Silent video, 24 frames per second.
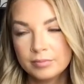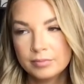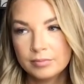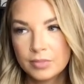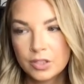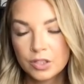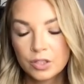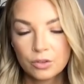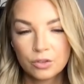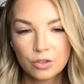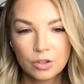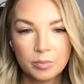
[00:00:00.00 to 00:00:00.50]

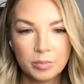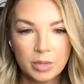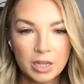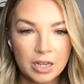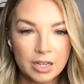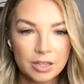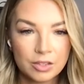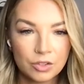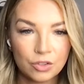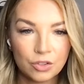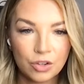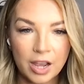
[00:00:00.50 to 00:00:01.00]
social
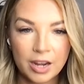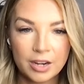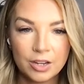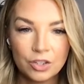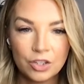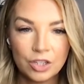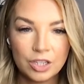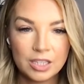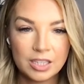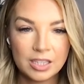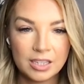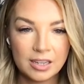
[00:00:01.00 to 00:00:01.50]
media
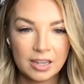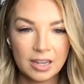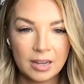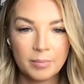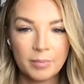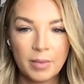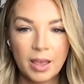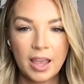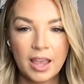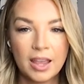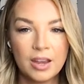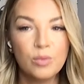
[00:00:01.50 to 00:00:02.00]
strategy
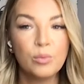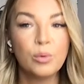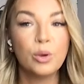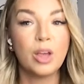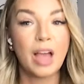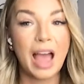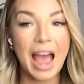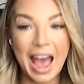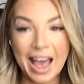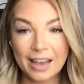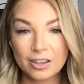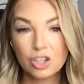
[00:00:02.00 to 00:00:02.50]
team, and we'll
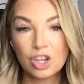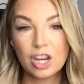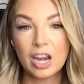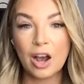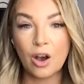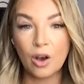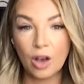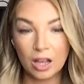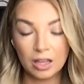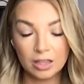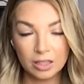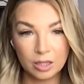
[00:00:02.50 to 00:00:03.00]
hash it
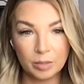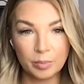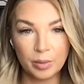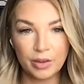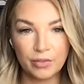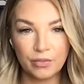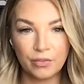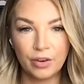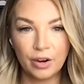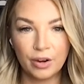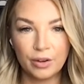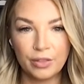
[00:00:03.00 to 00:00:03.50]
out a little bit
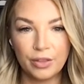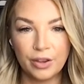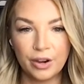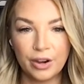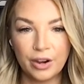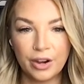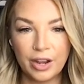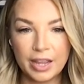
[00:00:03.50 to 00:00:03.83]
further.